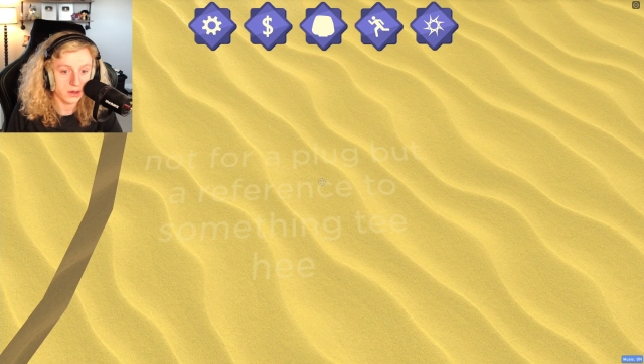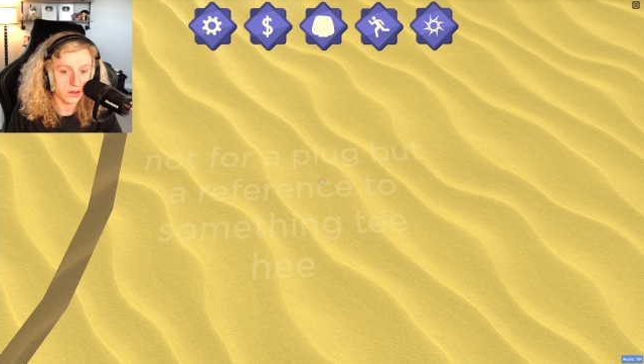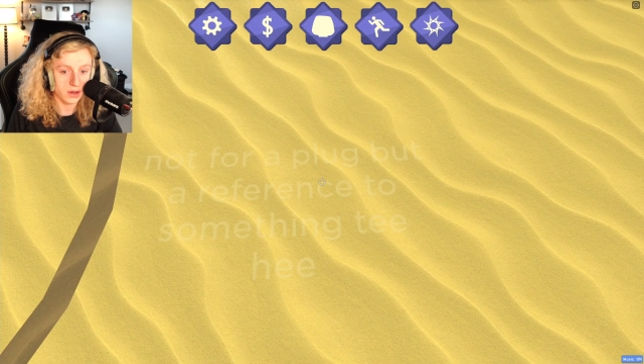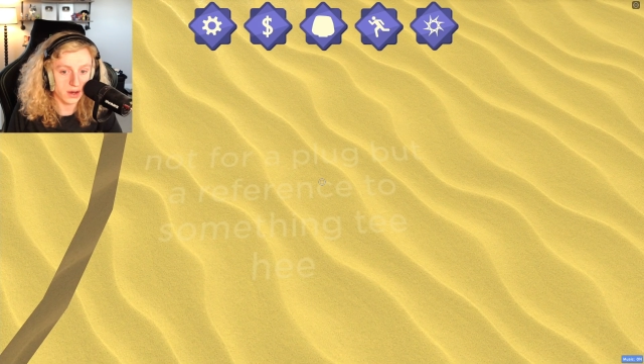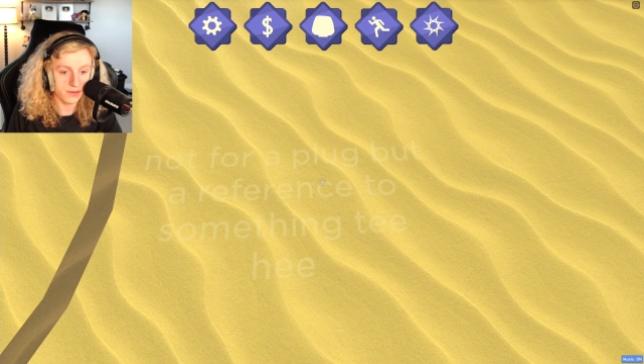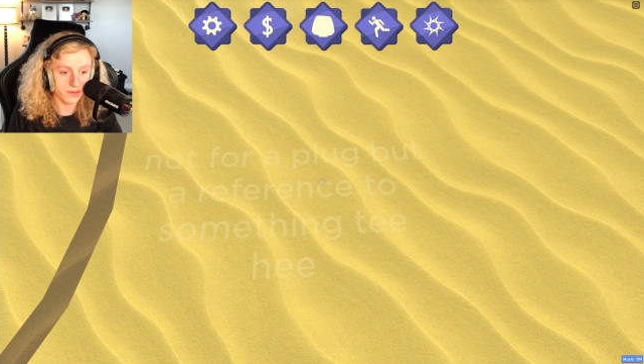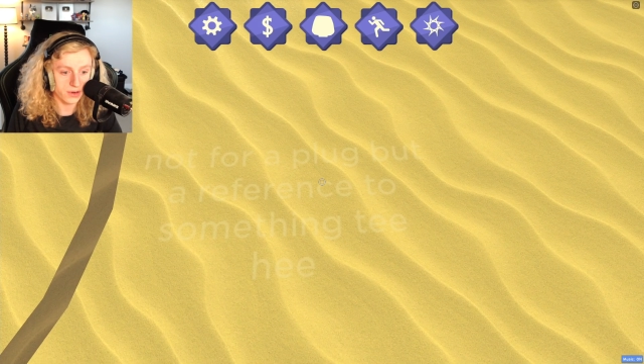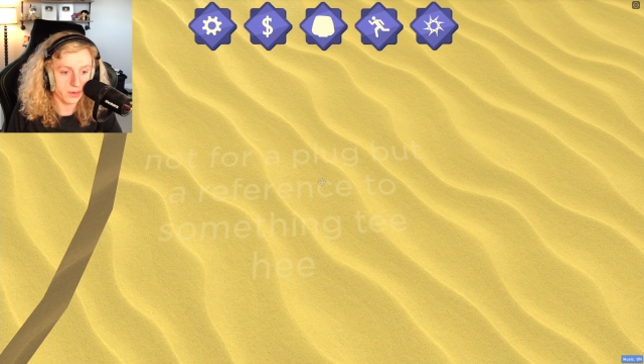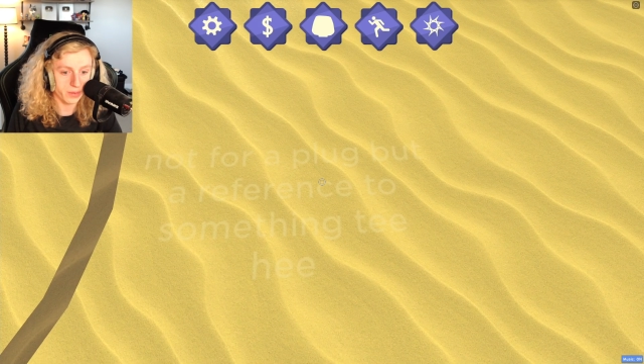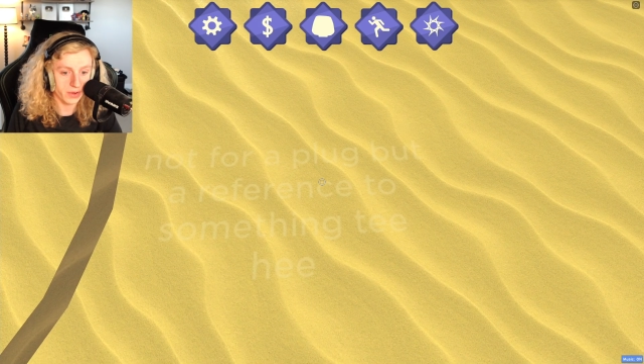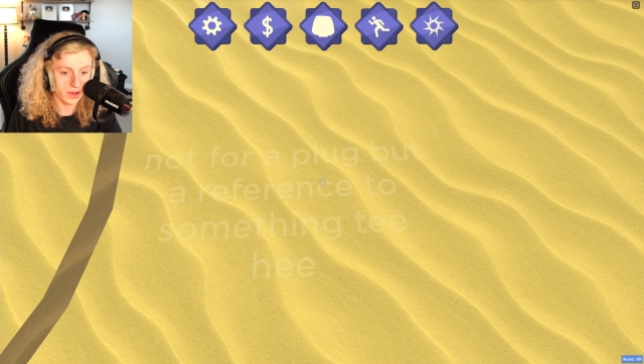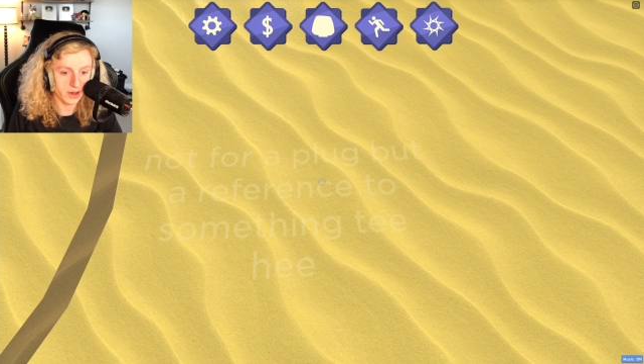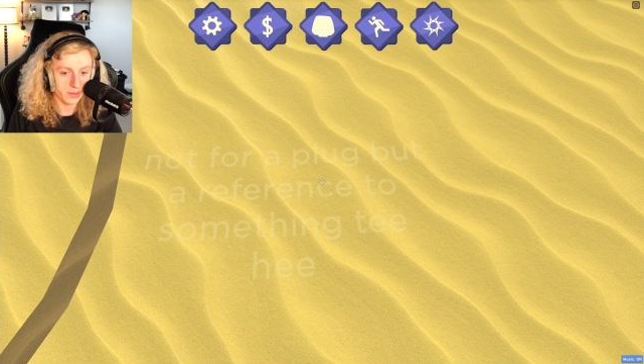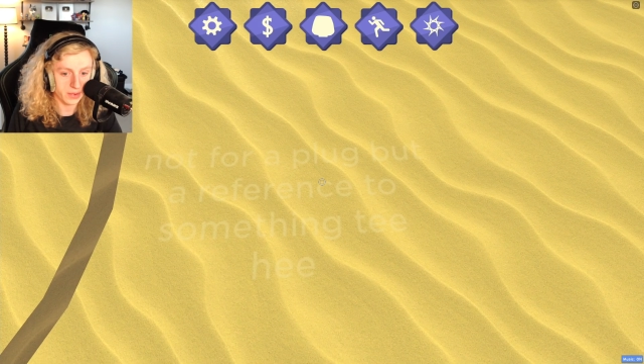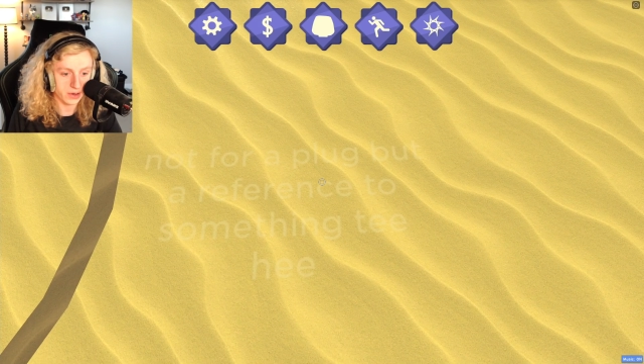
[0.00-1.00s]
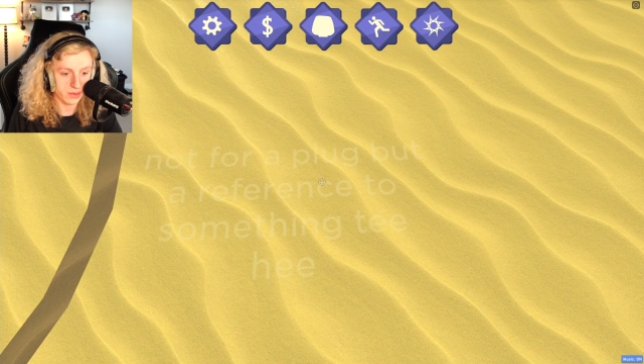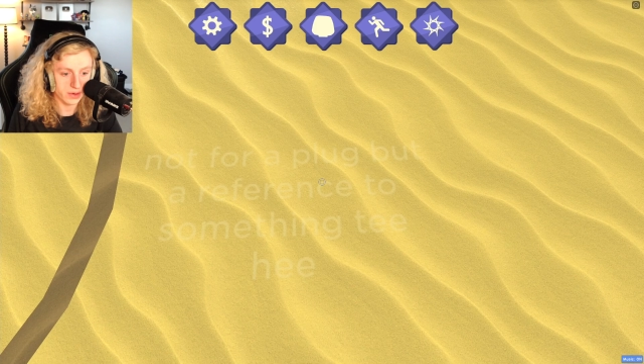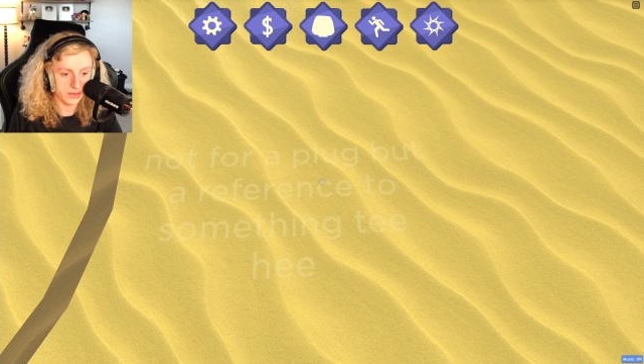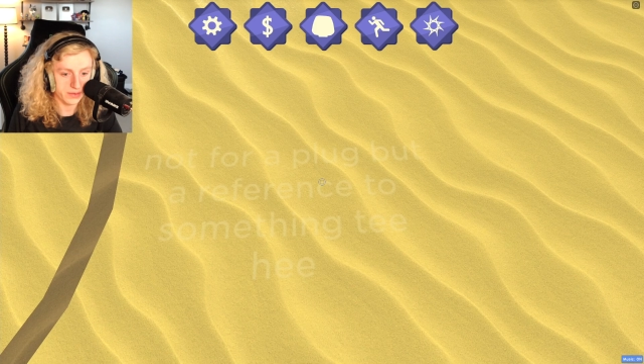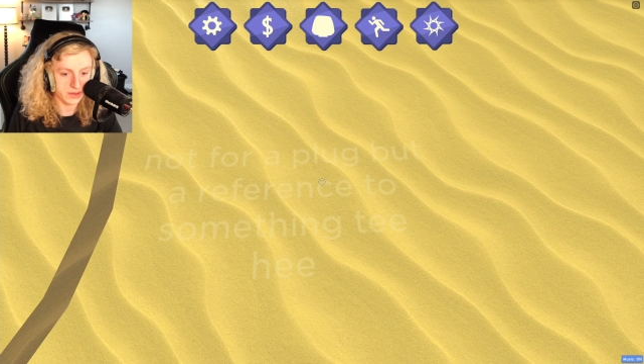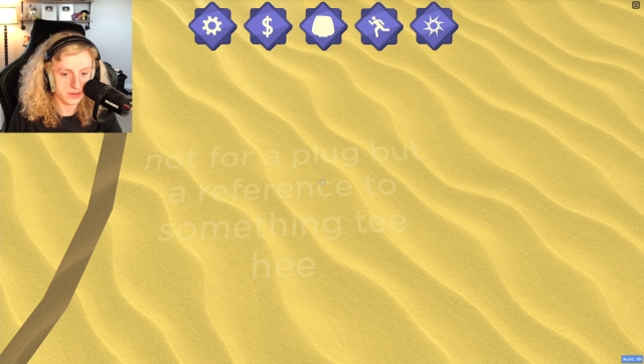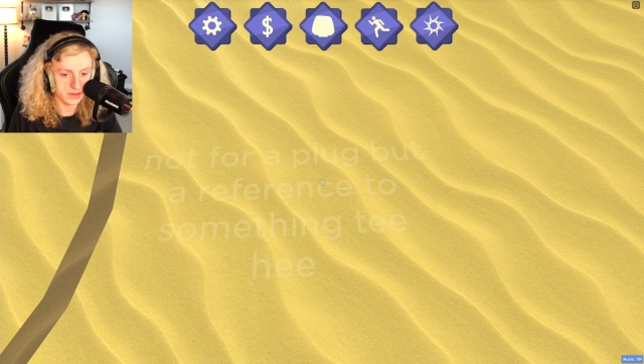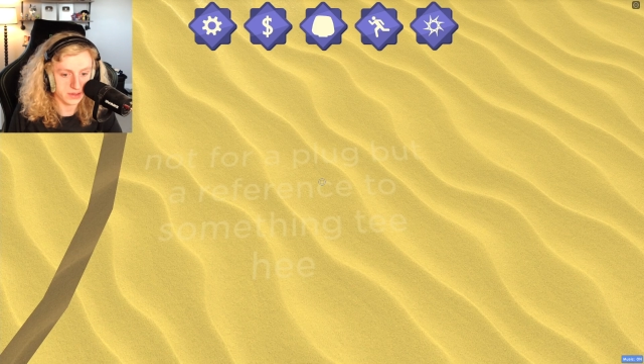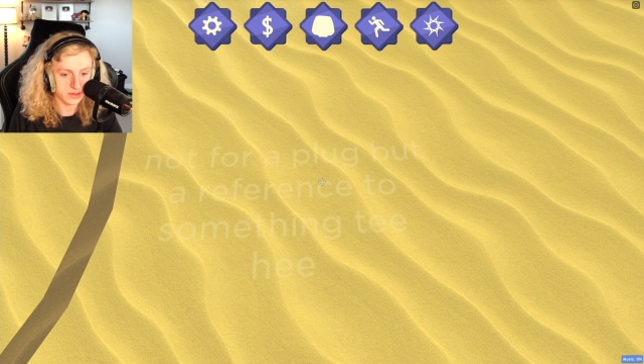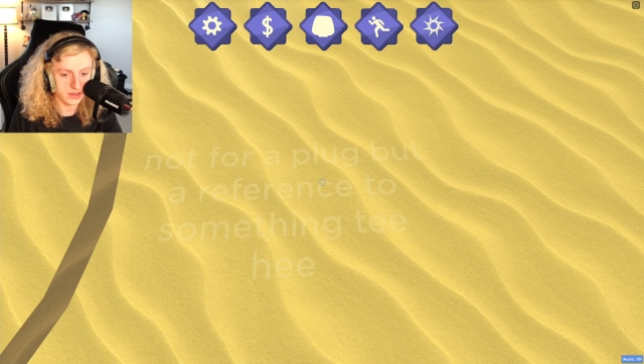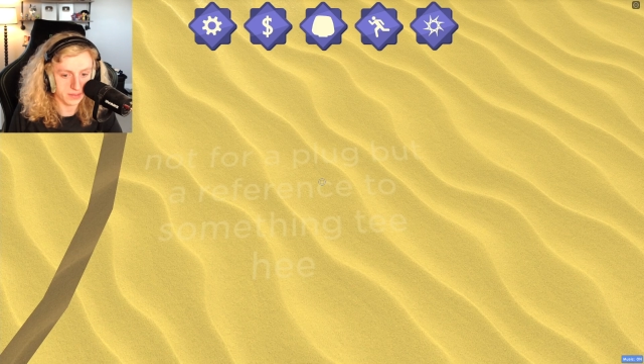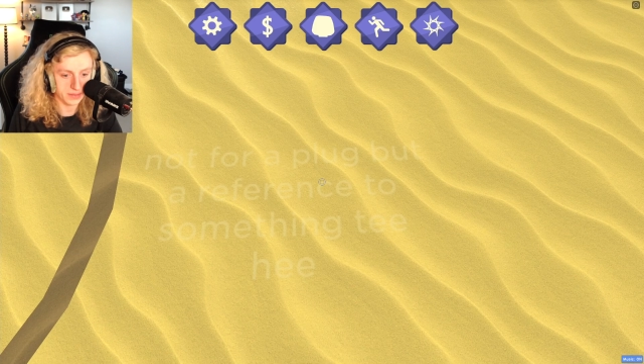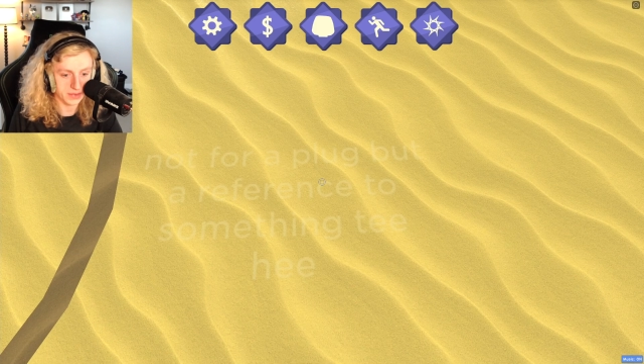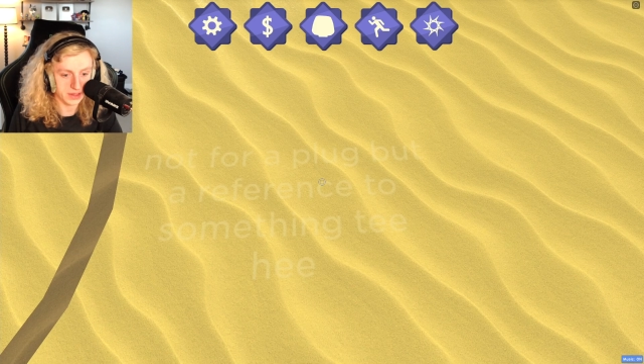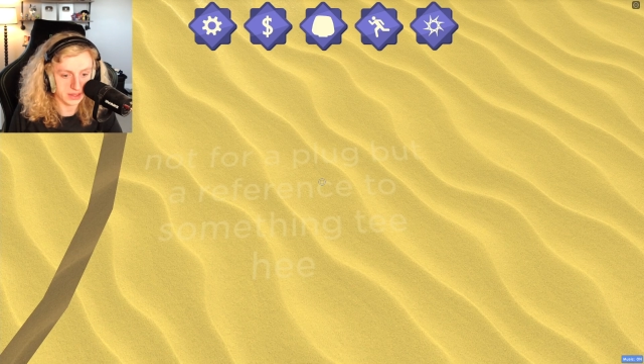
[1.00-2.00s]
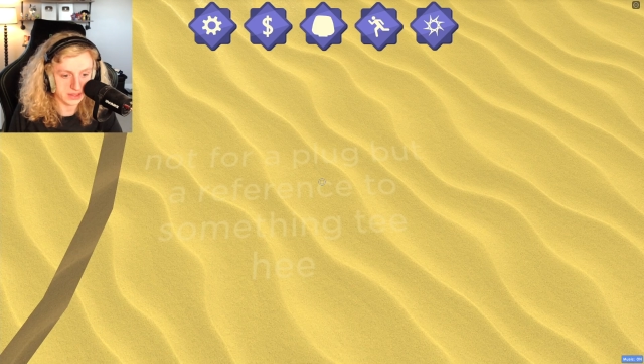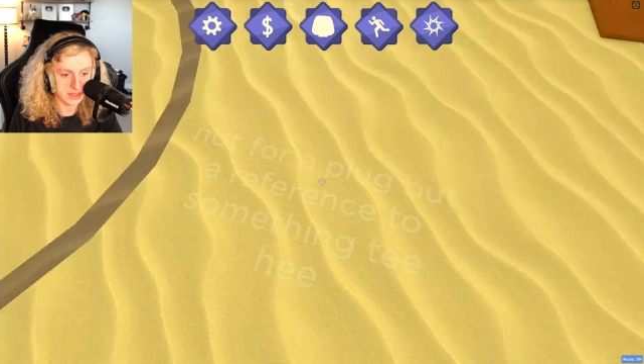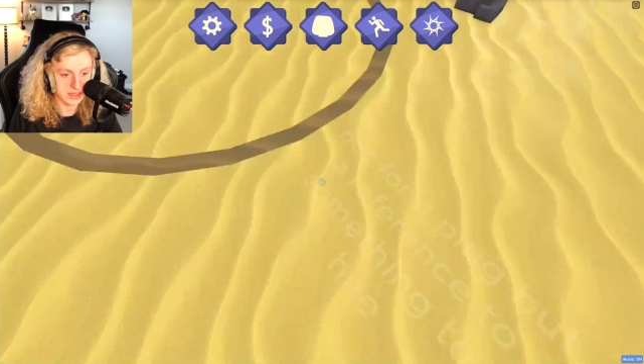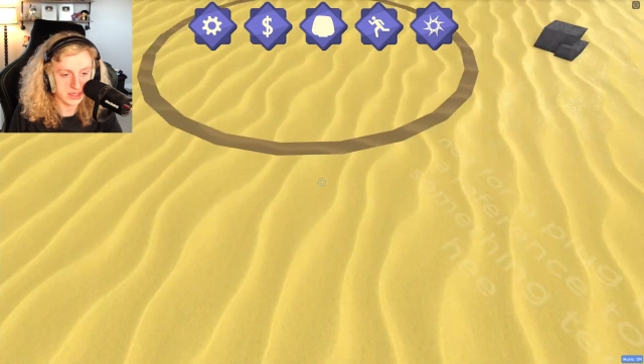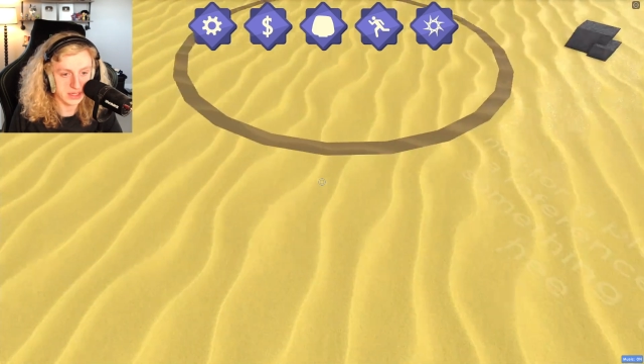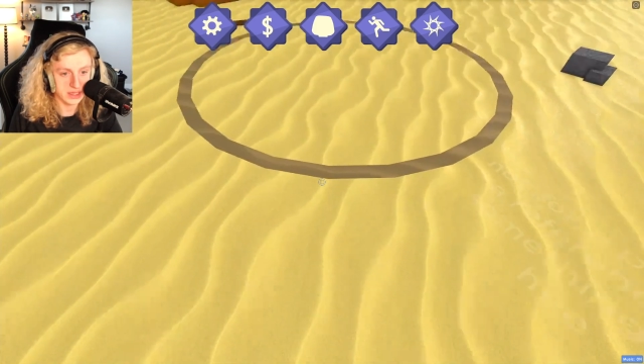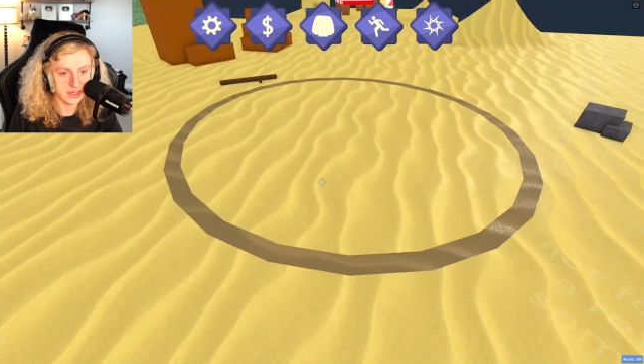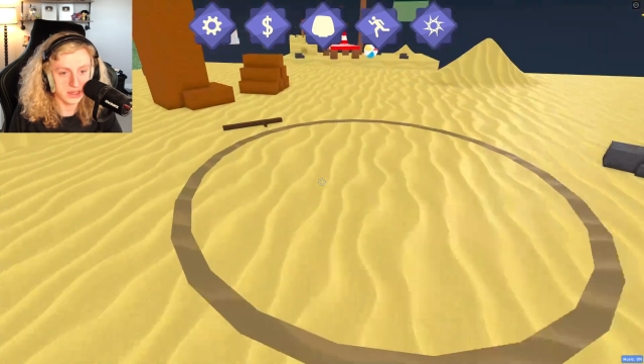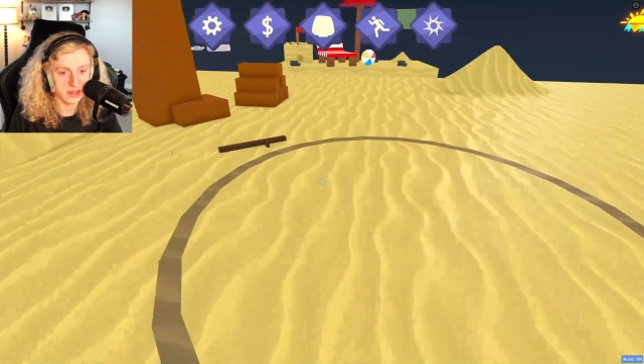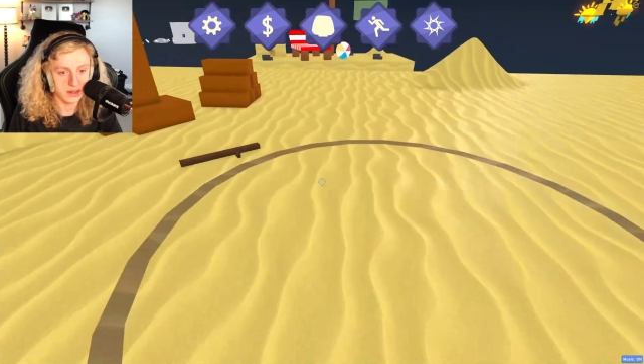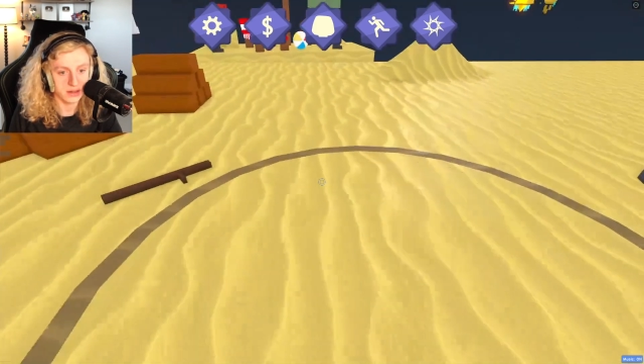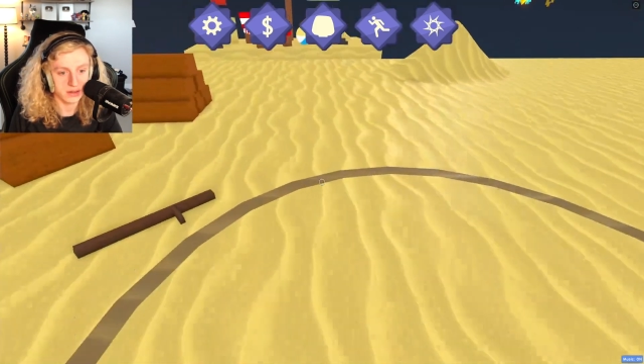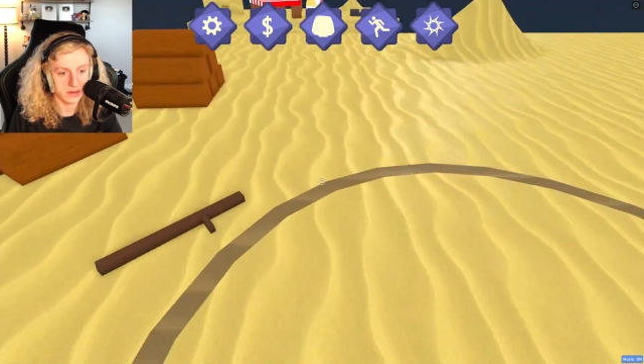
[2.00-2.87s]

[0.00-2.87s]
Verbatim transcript: Not for a plug, but a reference to something. Teehee.